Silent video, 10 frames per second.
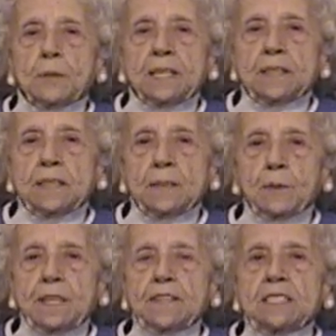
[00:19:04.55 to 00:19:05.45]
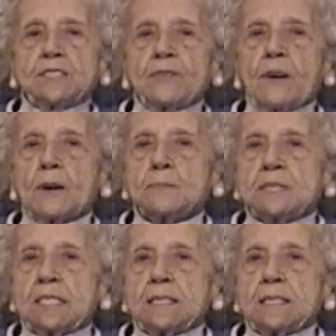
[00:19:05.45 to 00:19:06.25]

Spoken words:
with his farms.